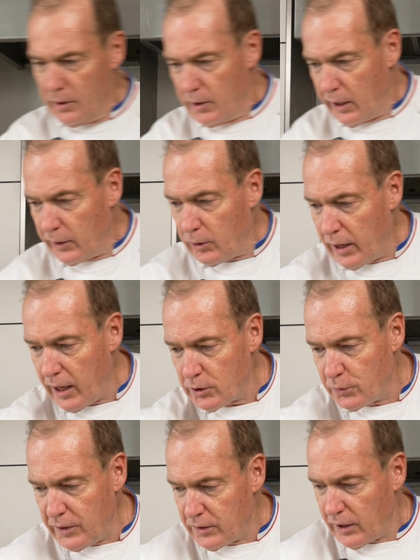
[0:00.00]
And the last
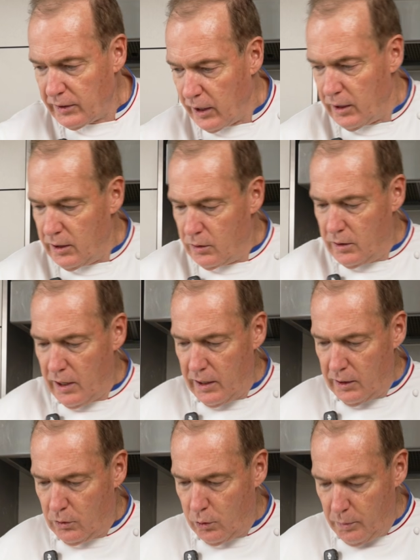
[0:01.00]
thing that I
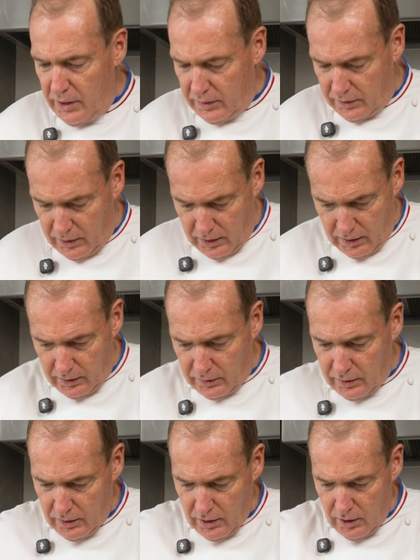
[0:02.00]
need to mix is
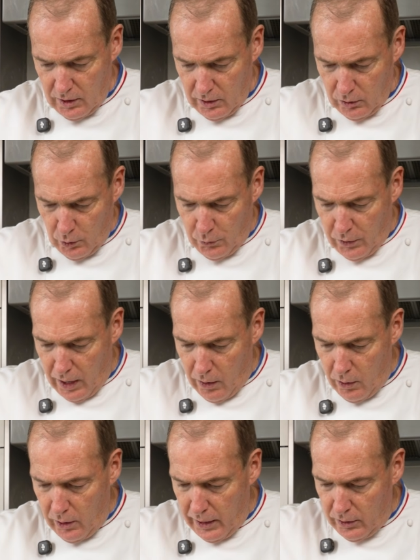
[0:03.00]
the
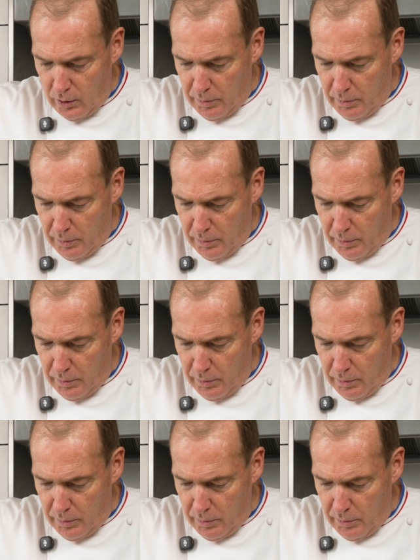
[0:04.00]
flour and the